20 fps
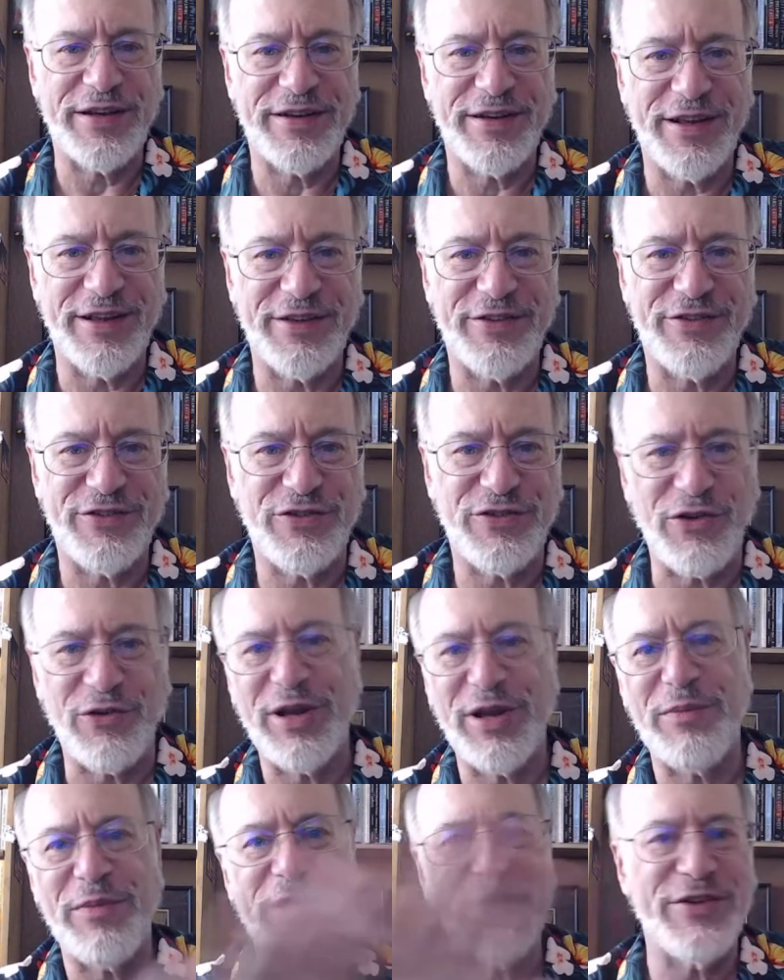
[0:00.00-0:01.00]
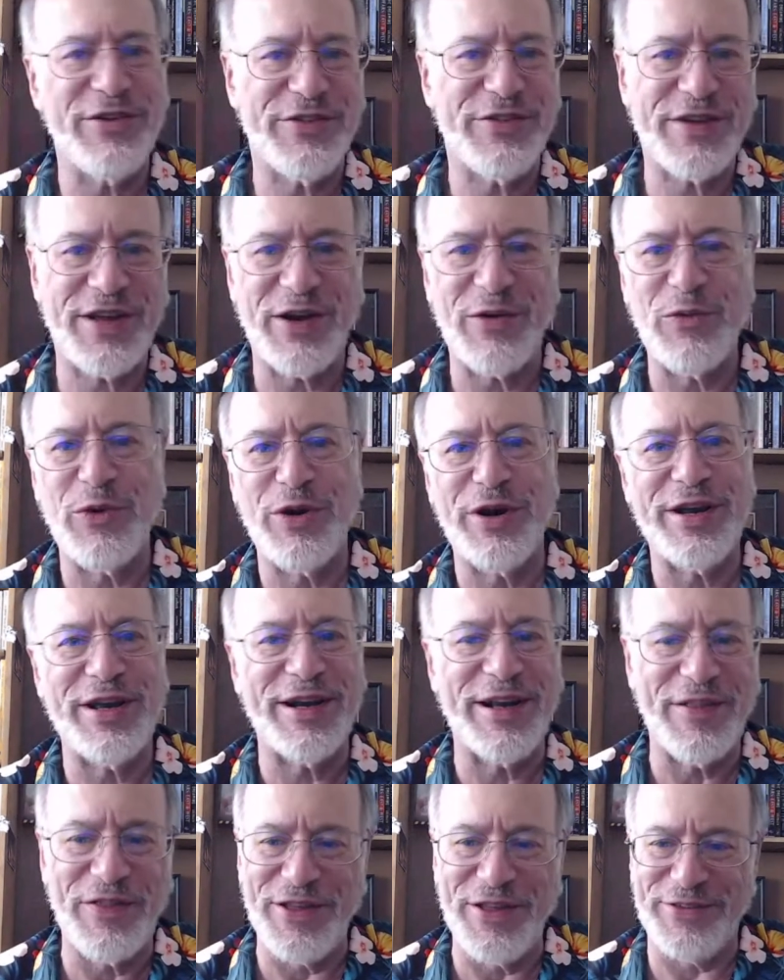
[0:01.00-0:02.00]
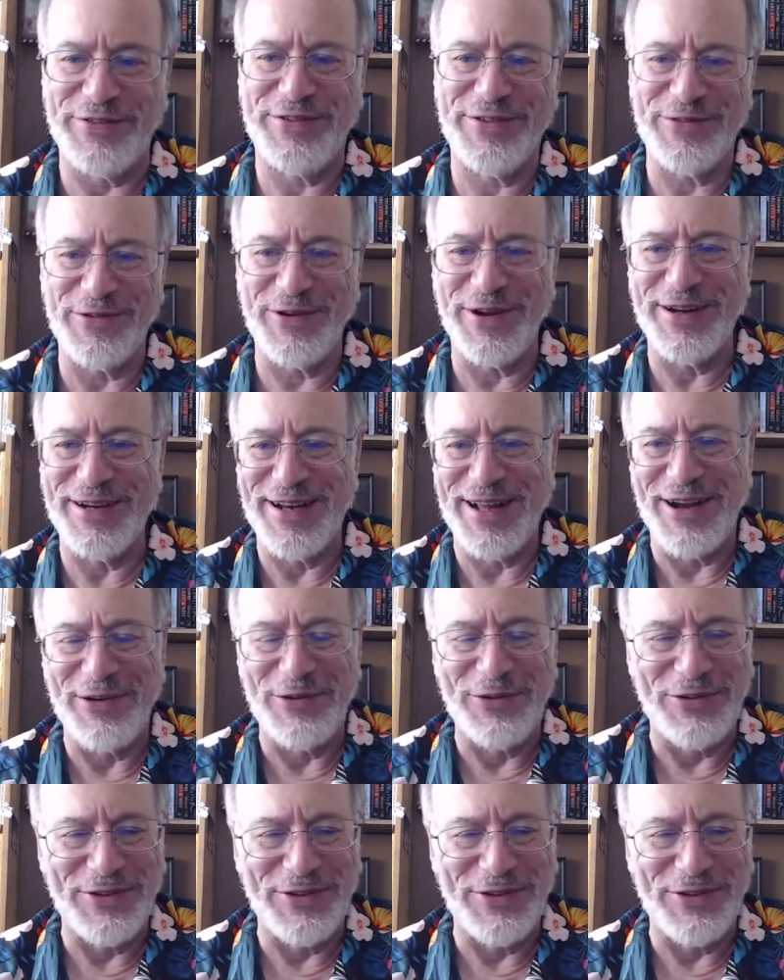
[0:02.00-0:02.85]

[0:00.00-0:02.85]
it's showing me just kind of working on this right now.